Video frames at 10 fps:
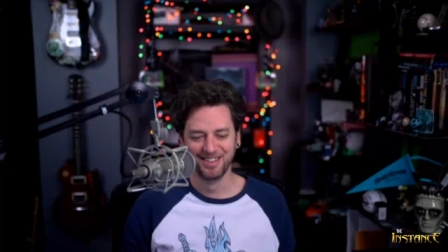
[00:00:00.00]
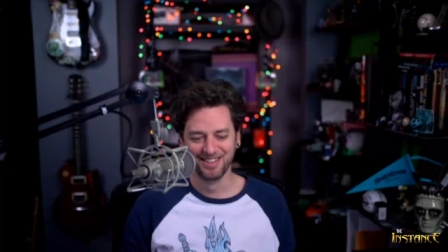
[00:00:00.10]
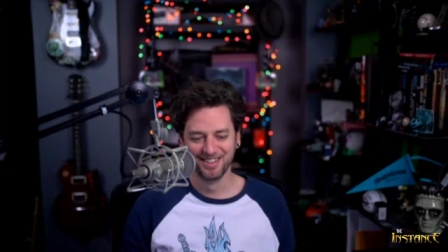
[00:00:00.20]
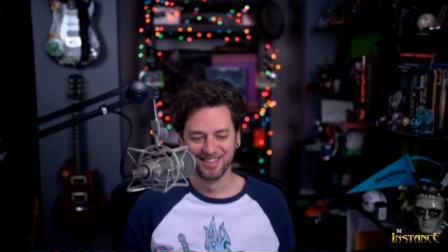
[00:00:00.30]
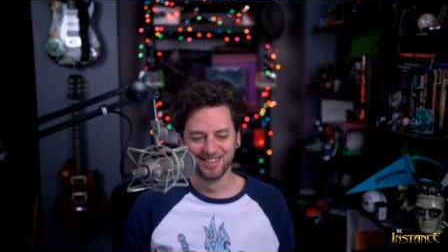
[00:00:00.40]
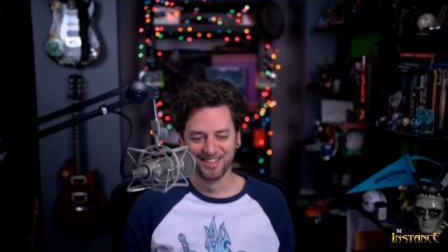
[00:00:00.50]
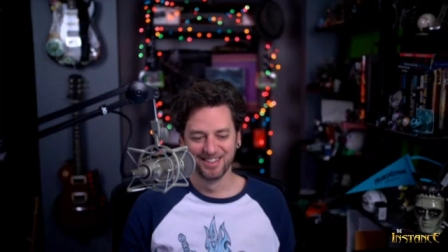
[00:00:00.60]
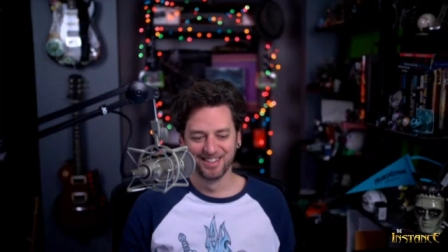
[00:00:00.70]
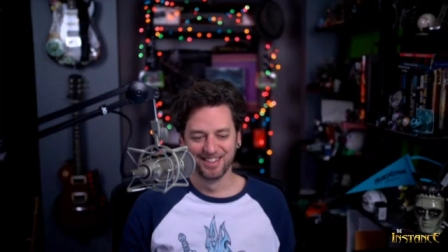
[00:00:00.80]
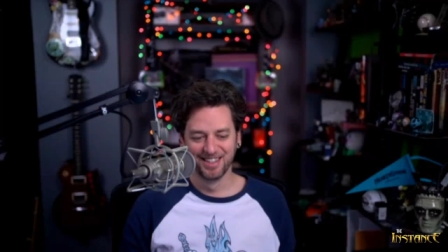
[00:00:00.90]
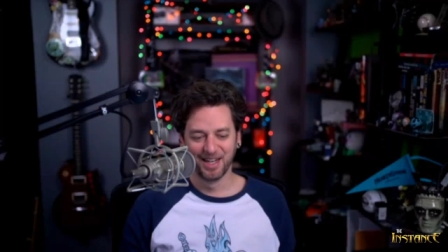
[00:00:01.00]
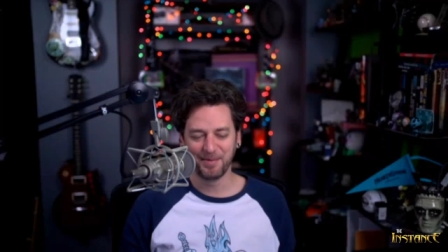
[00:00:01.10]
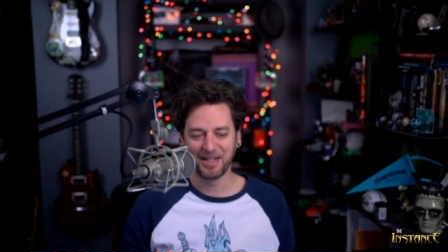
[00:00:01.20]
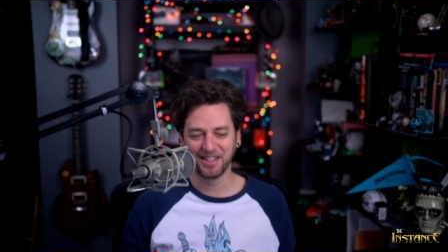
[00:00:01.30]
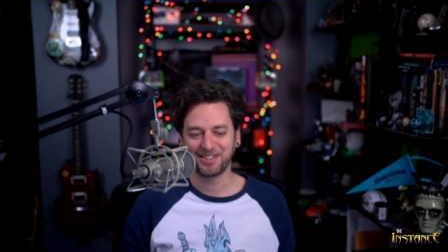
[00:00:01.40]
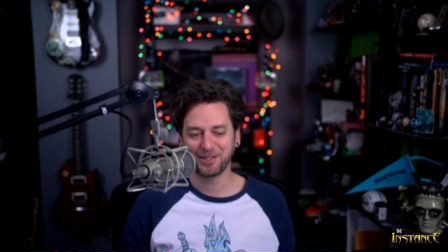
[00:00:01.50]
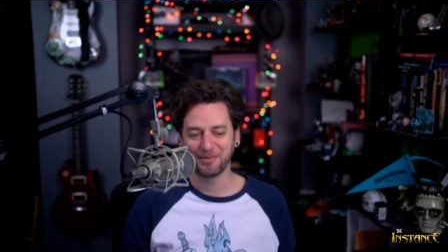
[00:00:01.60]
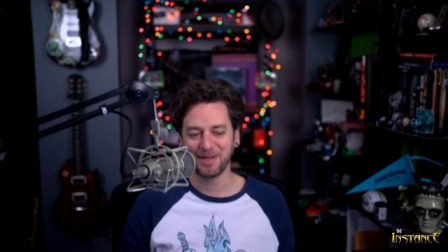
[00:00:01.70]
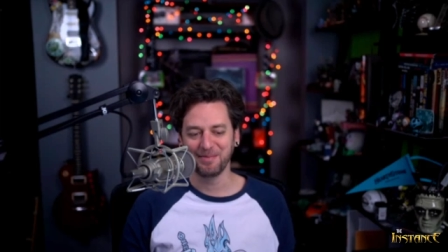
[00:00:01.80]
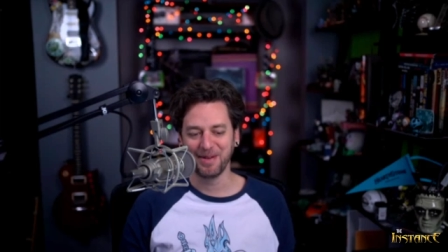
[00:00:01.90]
Yeah. I mean, at least
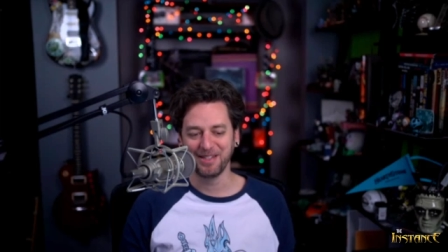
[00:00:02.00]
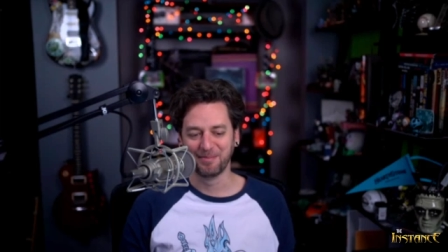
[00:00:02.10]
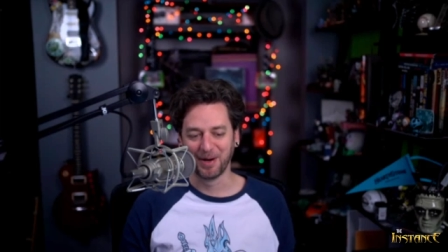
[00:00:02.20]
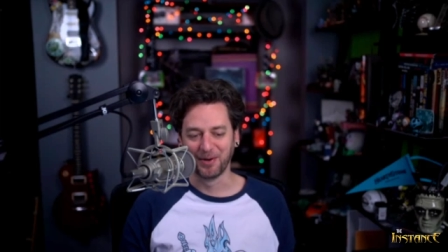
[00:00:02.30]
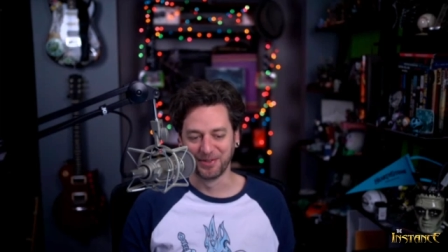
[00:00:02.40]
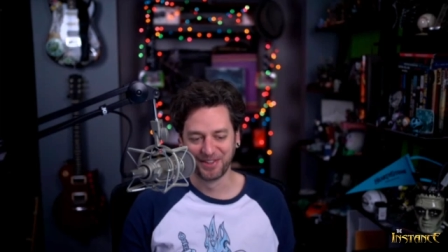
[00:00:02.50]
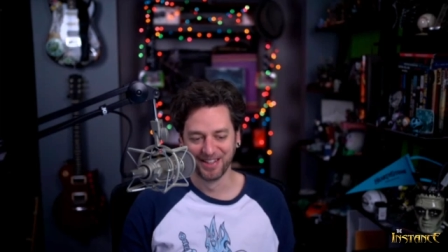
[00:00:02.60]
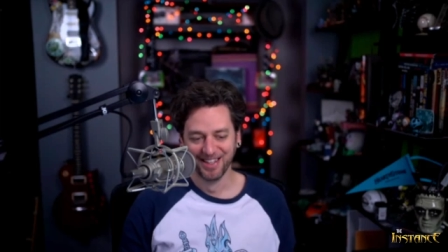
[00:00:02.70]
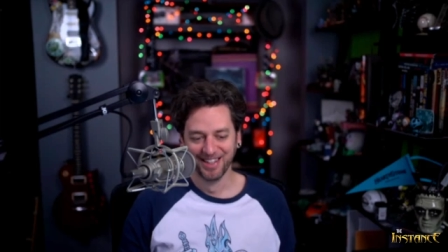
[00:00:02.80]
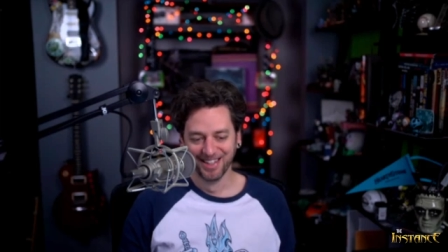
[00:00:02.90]
they're being mean to both.